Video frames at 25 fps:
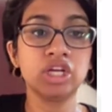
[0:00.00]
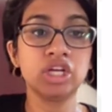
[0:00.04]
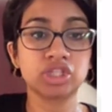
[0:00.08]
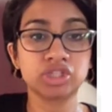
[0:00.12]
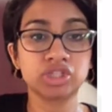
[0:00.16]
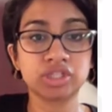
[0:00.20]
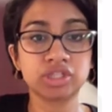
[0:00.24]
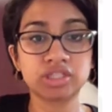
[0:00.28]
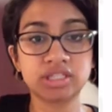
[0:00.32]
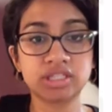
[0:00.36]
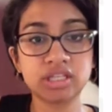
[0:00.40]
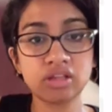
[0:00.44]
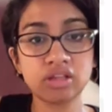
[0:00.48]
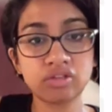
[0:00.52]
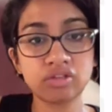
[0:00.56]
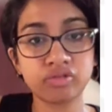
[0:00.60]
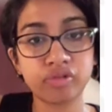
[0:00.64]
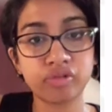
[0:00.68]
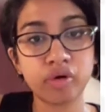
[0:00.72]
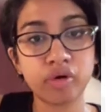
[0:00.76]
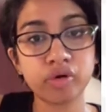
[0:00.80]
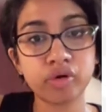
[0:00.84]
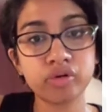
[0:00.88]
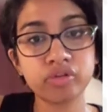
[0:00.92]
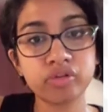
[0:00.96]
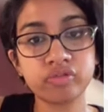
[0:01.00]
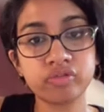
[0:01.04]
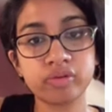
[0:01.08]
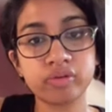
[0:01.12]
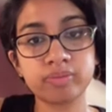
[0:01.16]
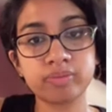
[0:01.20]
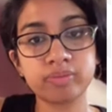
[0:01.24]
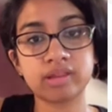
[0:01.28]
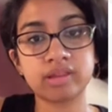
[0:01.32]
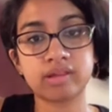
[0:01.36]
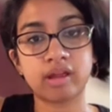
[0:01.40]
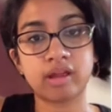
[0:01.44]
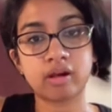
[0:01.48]
She sees photos from
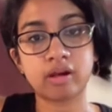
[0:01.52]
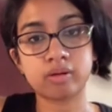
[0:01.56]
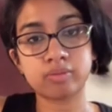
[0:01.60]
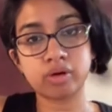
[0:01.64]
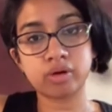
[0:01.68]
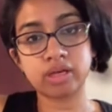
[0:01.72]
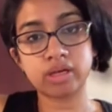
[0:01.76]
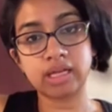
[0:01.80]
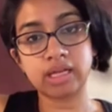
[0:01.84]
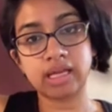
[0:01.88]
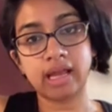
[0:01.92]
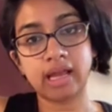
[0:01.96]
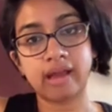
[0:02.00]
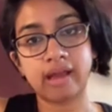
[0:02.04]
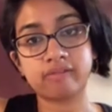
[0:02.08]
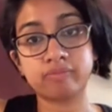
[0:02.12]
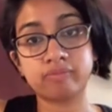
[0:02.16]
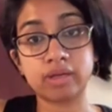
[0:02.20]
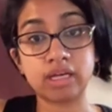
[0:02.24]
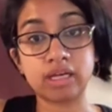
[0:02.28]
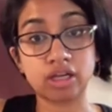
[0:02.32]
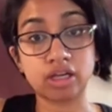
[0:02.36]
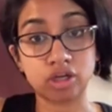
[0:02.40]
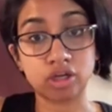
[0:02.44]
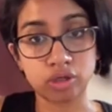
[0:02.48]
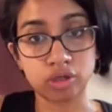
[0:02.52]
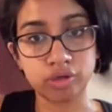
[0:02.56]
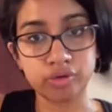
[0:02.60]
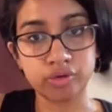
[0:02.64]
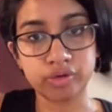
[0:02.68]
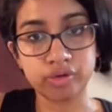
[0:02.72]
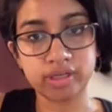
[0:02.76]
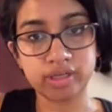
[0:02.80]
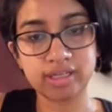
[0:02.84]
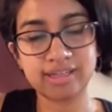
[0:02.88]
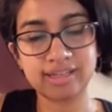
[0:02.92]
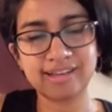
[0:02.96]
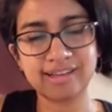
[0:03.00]
the ceremony have been
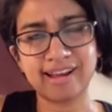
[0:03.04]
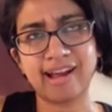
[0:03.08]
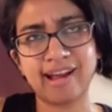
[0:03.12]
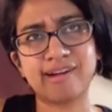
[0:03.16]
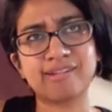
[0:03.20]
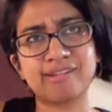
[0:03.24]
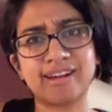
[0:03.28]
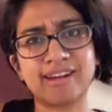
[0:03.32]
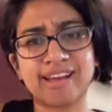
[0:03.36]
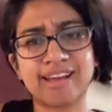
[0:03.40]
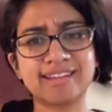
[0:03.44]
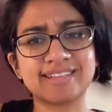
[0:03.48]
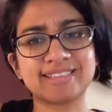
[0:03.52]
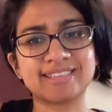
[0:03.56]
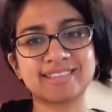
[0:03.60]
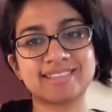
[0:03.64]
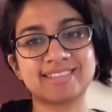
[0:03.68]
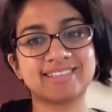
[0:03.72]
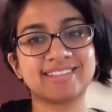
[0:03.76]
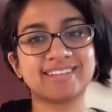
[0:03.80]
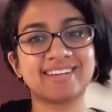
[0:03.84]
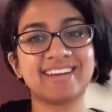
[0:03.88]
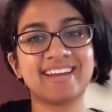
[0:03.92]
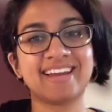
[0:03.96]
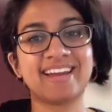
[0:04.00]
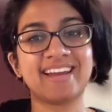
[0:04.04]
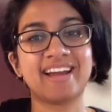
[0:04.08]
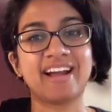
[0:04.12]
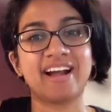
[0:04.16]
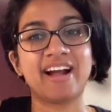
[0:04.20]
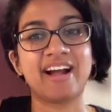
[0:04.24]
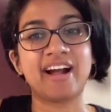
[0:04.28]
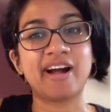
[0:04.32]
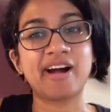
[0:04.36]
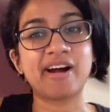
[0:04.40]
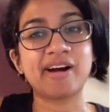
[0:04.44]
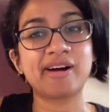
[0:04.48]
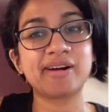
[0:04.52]
included. How nice.
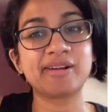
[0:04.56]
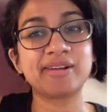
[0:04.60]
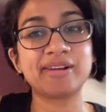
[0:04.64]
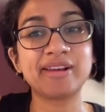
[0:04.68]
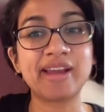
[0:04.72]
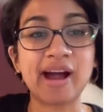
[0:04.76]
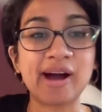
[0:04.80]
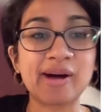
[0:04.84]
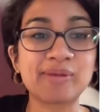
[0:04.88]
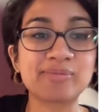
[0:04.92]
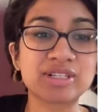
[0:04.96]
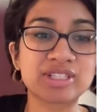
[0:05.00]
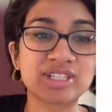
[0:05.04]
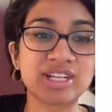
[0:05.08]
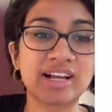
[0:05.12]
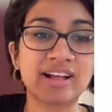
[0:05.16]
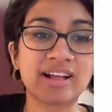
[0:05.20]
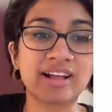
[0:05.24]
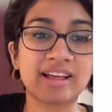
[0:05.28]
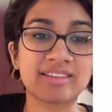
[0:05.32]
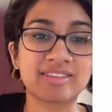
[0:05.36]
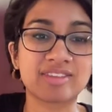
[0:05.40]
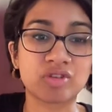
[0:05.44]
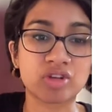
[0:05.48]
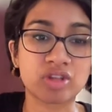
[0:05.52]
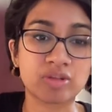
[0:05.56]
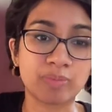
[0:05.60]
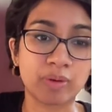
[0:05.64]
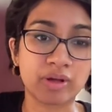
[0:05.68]
Now Michelle has the